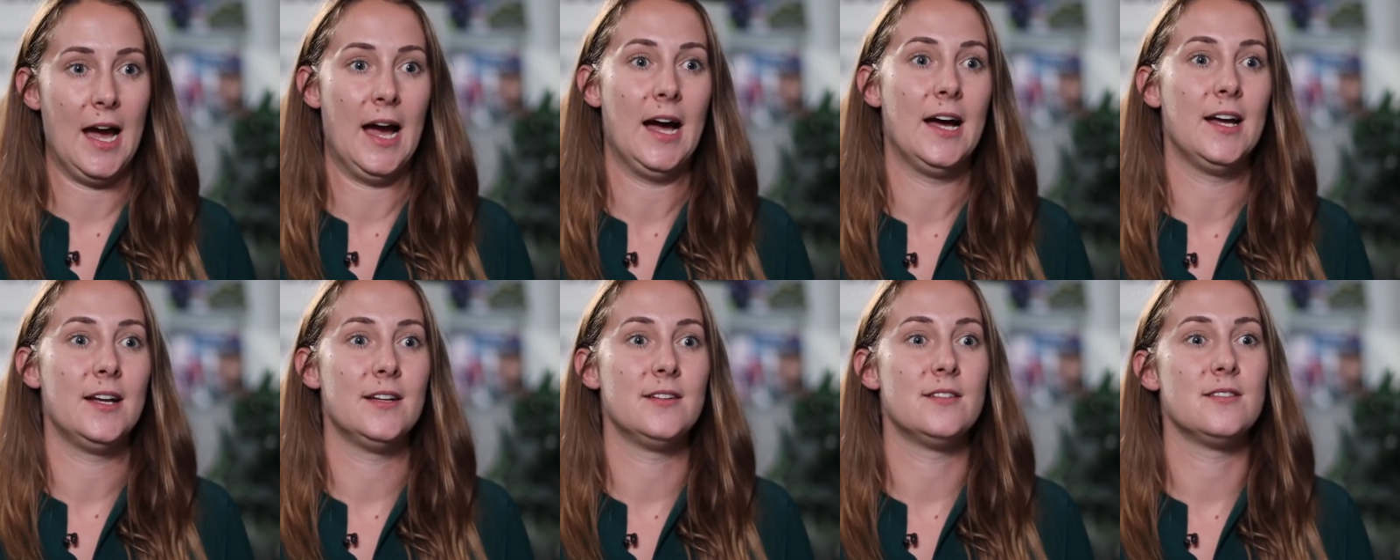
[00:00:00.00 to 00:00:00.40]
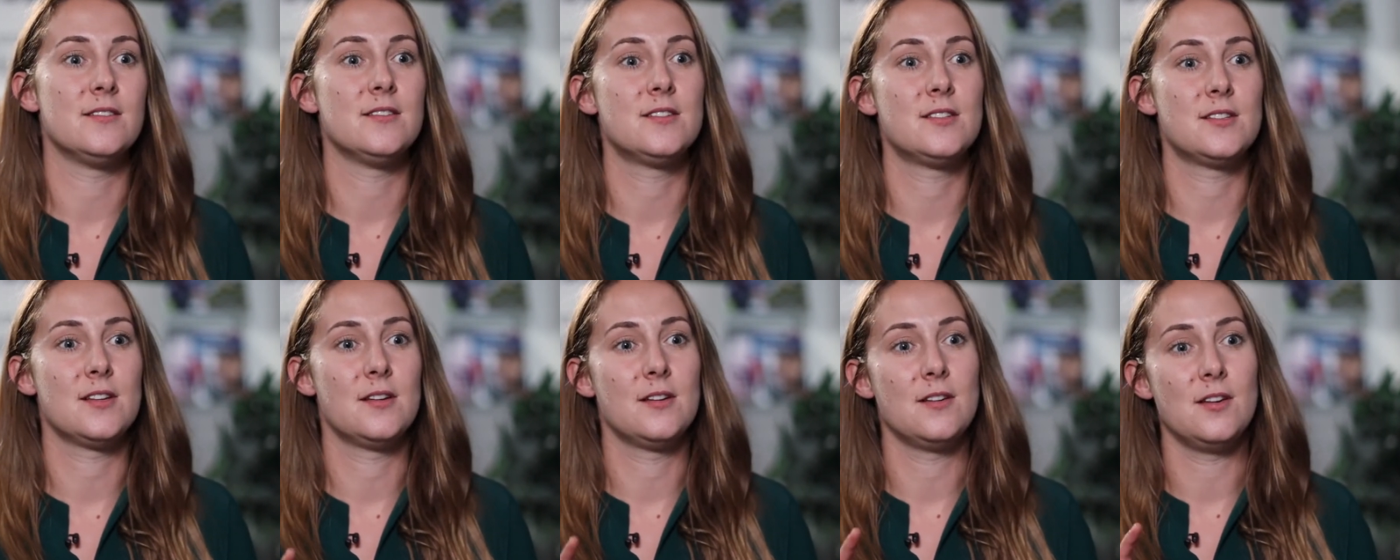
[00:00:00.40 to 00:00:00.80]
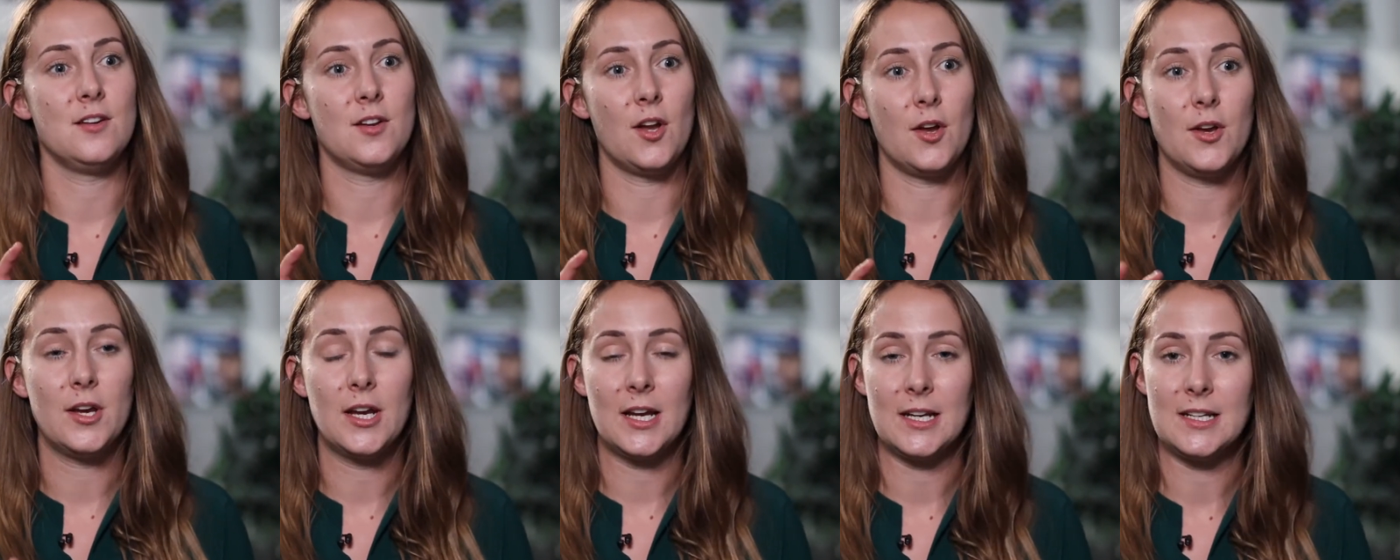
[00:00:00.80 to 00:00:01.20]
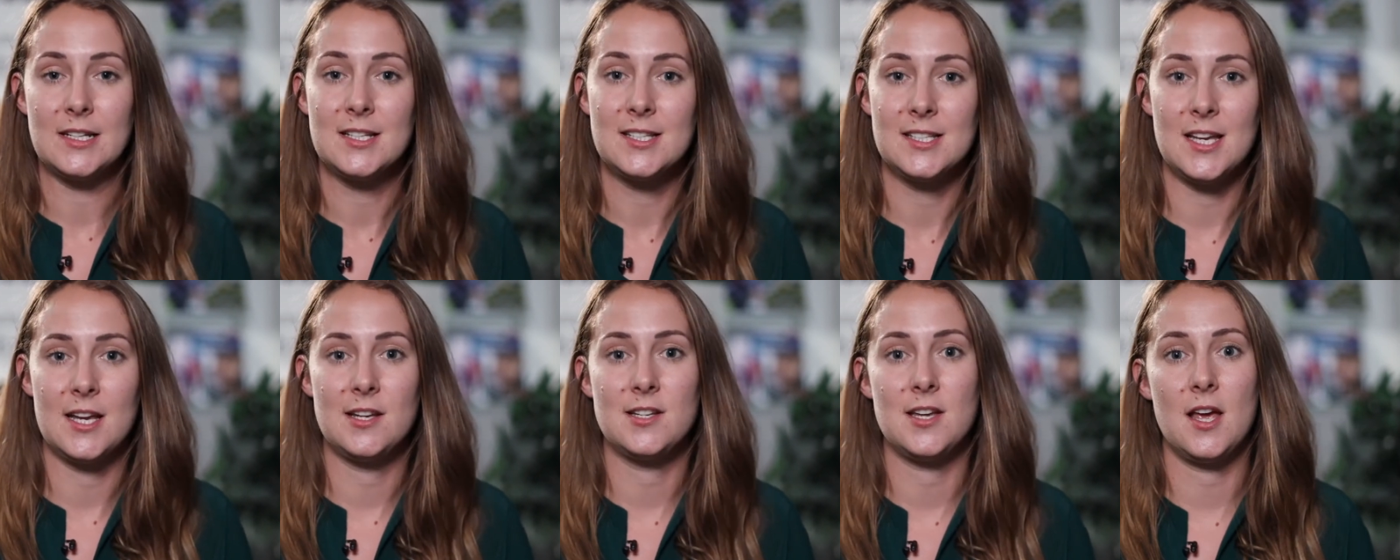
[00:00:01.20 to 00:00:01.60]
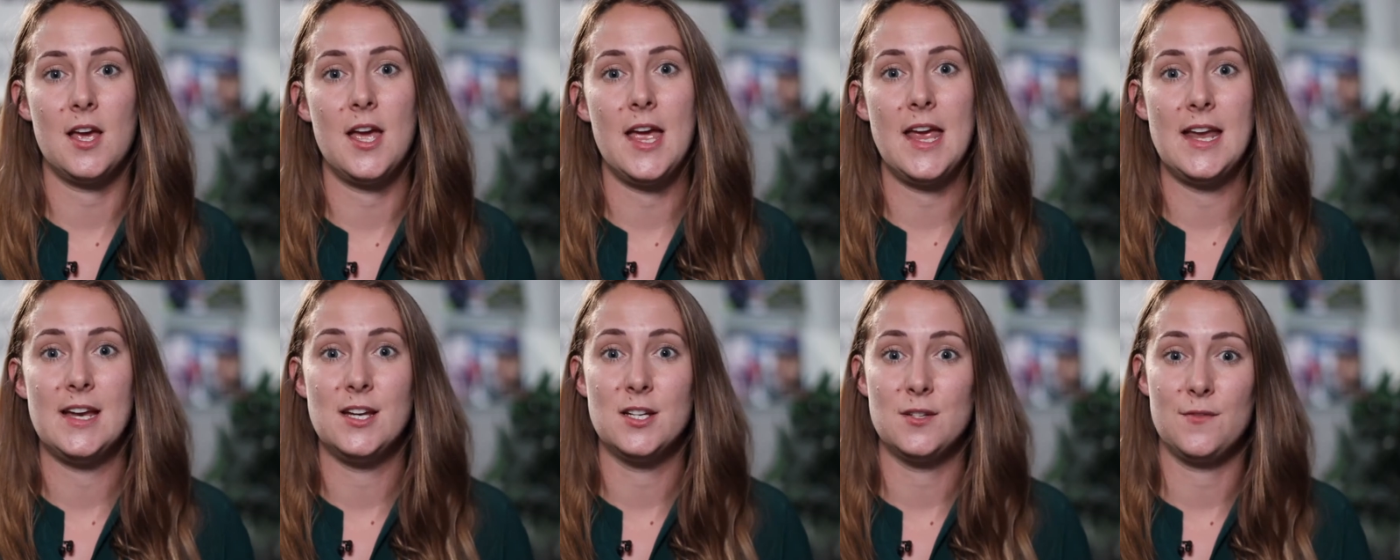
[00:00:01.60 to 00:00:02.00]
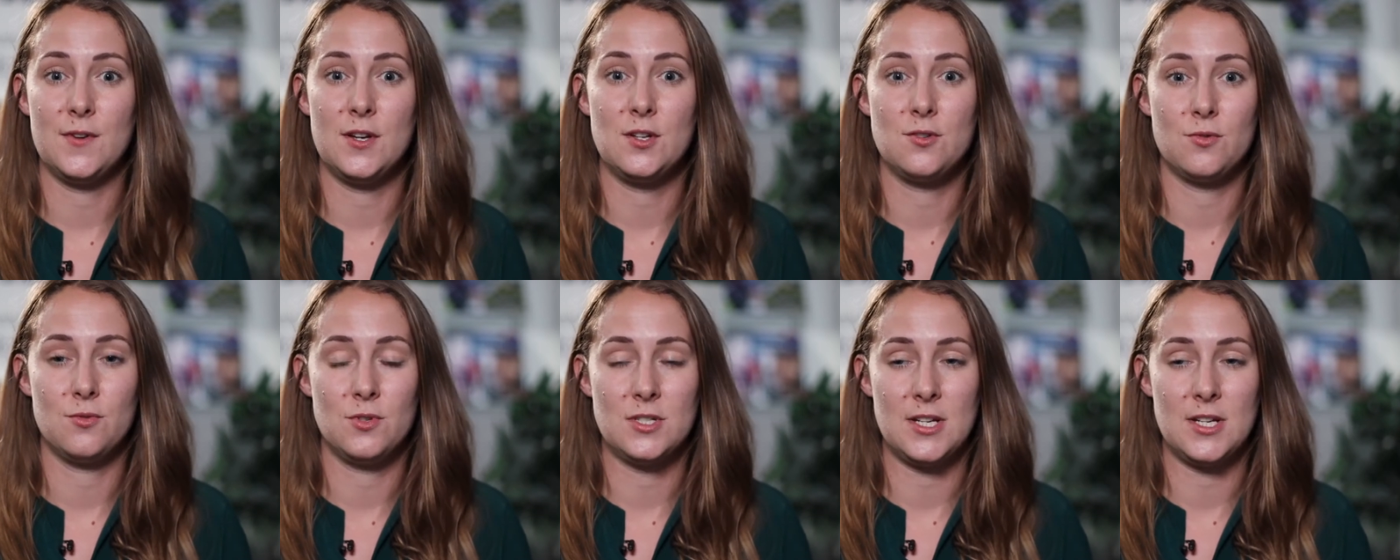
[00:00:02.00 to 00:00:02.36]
and, you know, consider individual